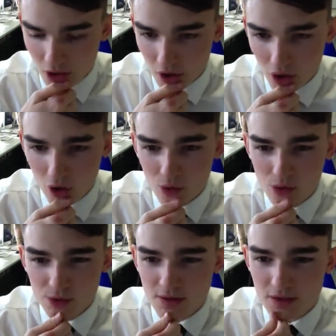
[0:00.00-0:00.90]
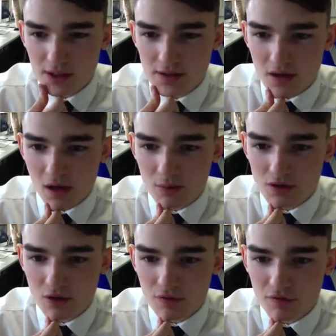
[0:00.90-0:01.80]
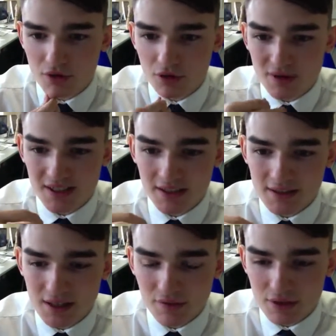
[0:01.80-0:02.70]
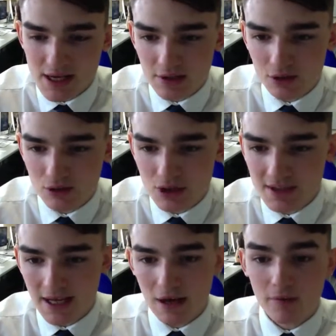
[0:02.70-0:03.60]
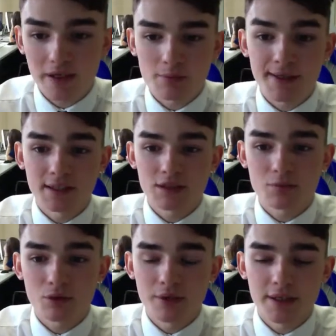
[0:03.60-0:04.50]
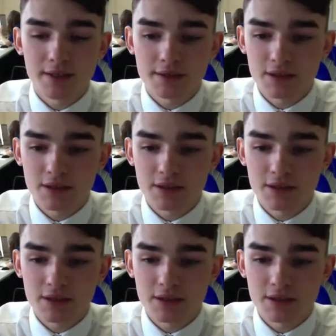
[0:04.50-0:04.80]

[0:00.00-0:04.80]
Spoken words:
loads in terms of using different technologies and how they can be exploited